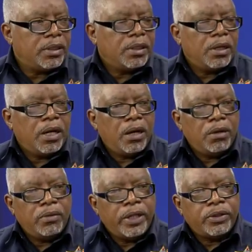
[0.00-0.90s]

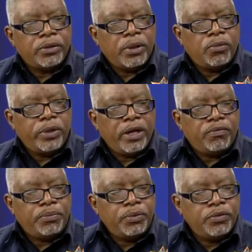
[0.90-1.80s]
Mm-hmm. We
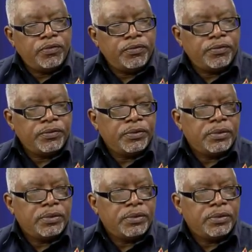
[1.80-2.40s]
have proven